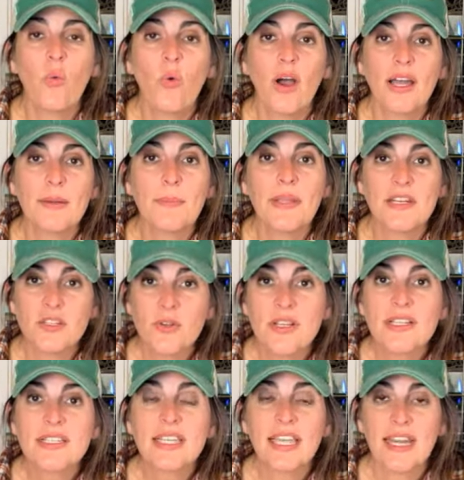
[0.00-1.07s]
what
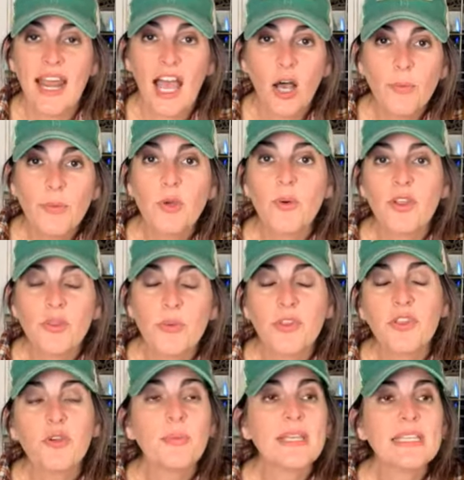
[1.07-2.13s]
Pinterest can help you with
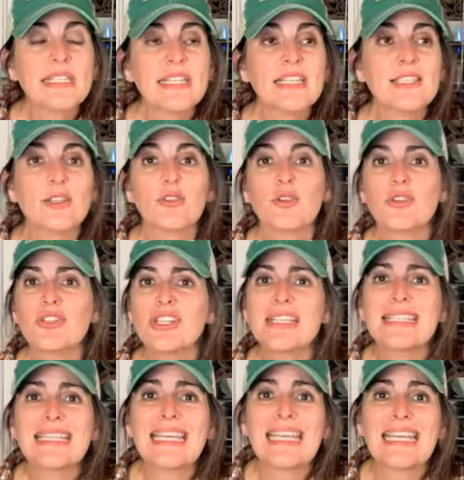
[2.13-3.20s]
with your business. So there's
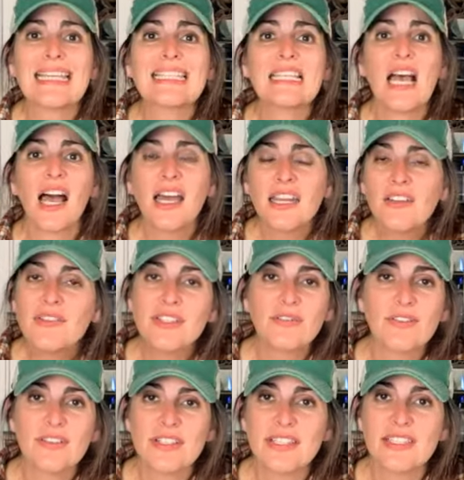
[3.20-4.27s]
just like a ton of
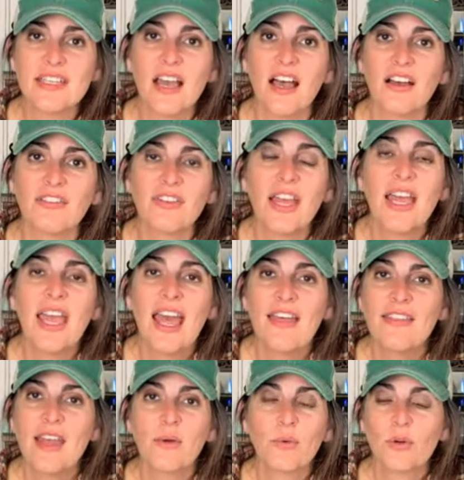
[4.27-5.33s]
different stuff
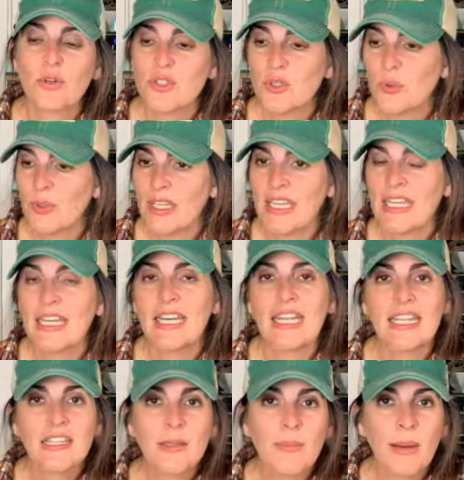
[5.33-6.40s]
that we're doing
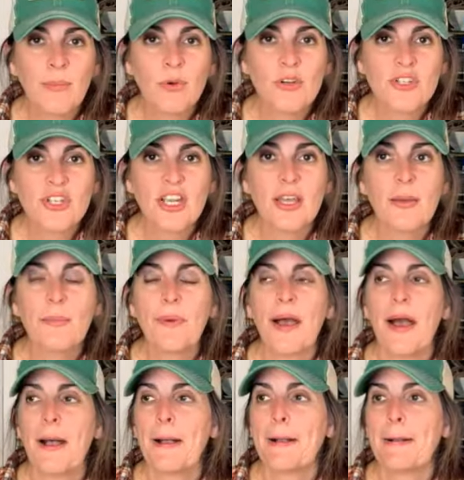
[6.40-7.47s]
in the
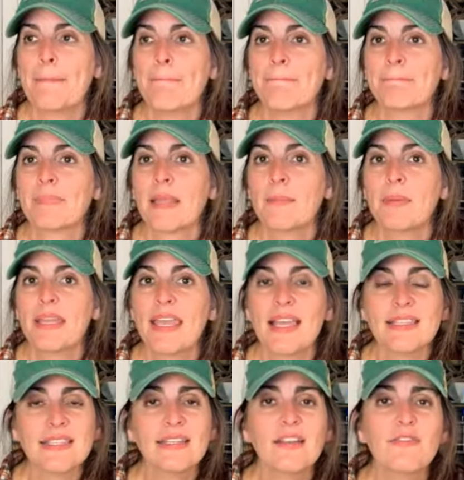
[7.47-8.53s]
membership. Um, but
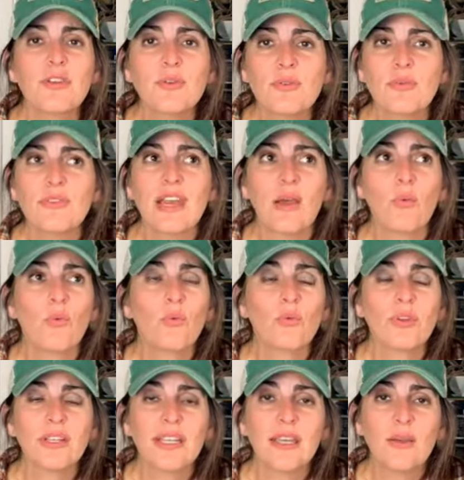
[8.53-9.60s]
yes, and if you
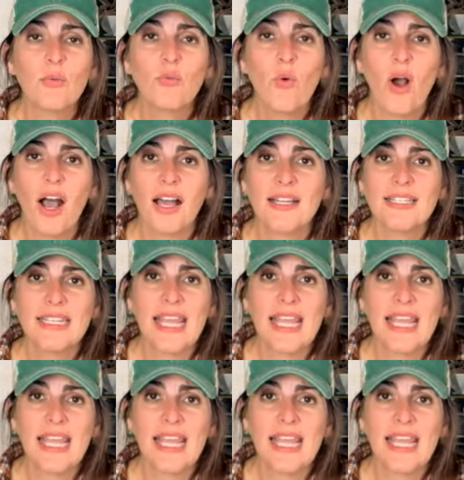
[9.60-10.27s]
really want